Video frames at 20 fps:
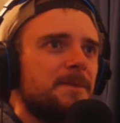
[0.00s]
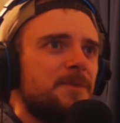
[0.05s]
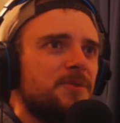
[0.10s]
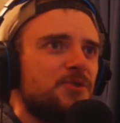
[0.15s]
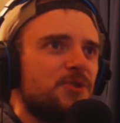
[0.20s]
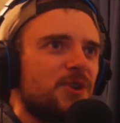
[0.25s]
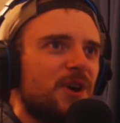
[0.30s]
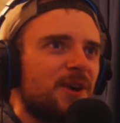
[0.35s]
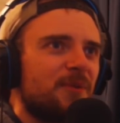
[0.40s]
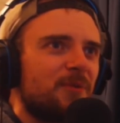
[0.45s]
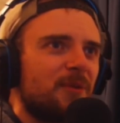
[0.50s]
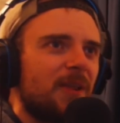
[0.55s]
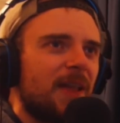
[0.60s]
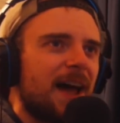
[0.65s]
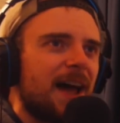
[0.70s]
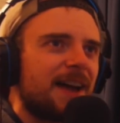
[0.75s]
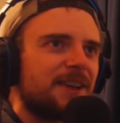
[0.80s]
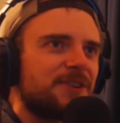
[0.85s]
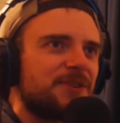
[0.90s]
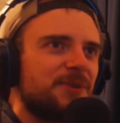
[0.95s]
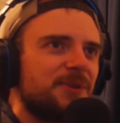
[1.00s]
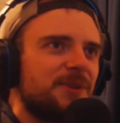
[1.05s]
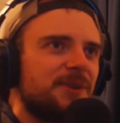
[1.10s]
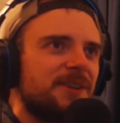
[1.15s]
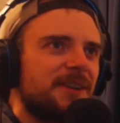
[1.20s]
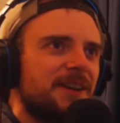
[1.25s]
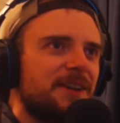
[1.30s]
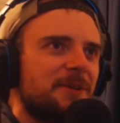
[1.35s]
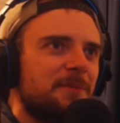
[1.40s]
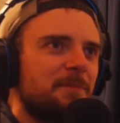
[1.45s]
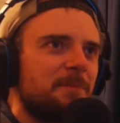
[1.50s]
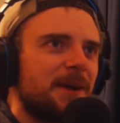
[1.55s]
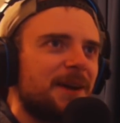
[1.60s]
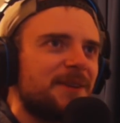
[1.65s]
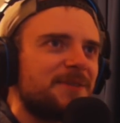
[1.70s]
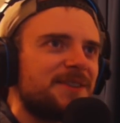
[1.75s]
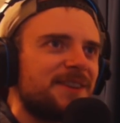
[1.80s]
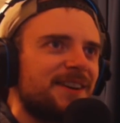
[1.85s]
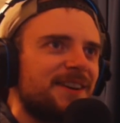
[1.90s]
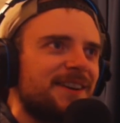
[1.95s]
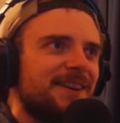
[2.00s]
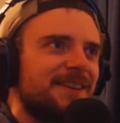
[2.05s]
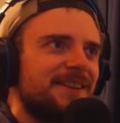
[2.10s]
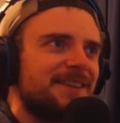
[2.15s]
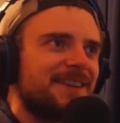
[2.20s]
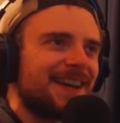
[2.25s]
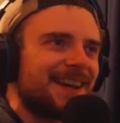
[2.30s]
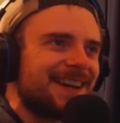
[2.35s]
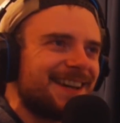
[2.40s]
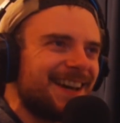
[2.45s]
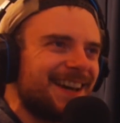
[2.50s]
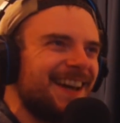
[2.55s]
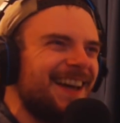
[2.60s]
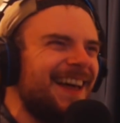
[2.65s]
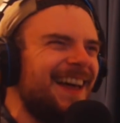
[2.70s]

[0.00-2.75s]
John, relax. You look like you're bouncing on a dick.